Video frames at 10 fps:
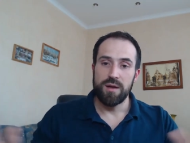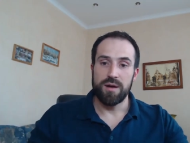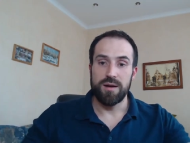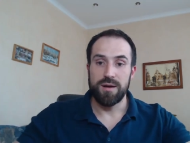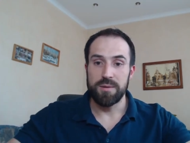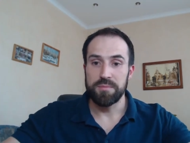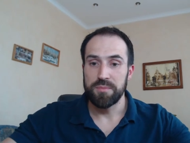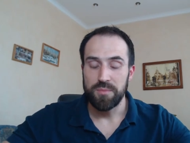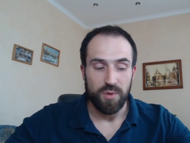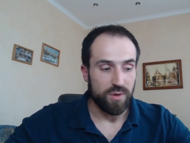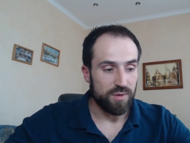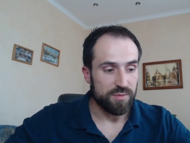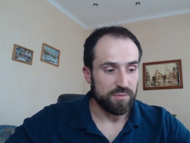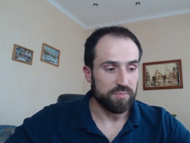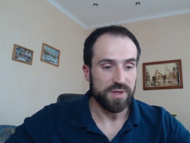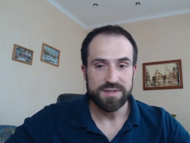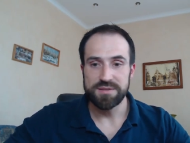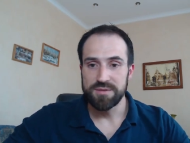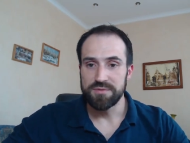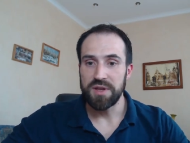Uh,
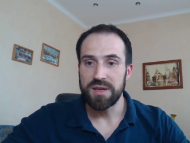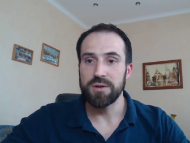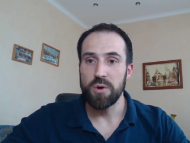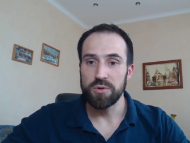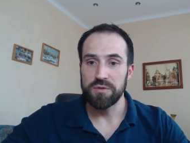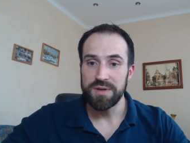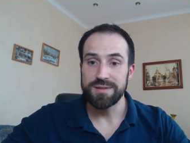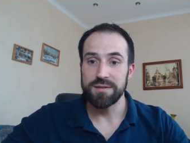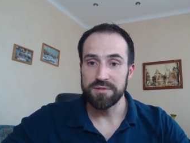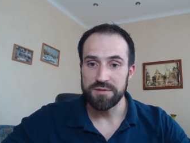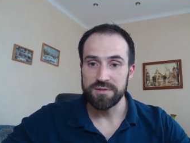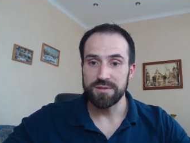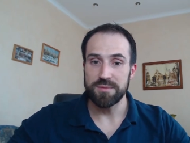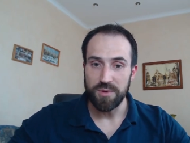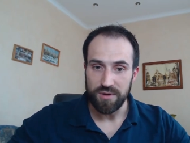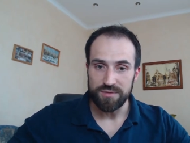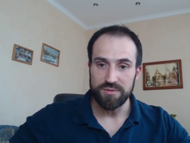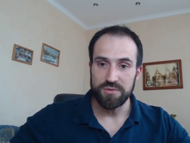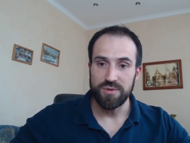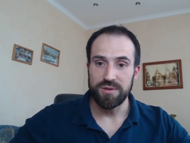please take a note of it and uh,
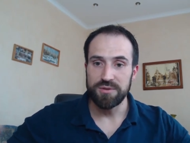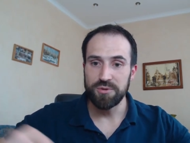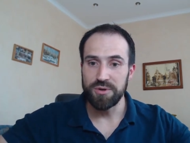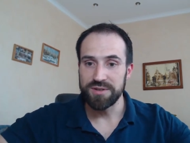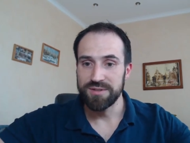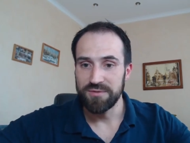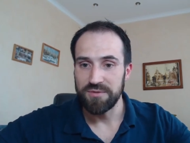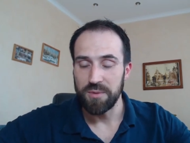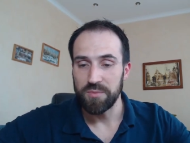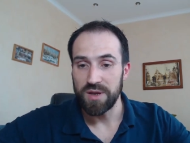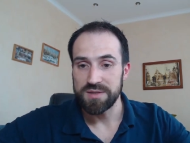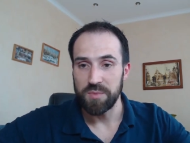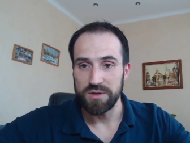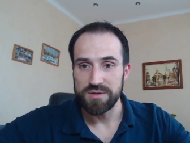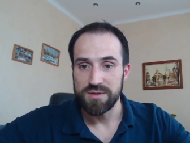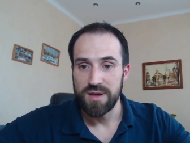and and do it from next month.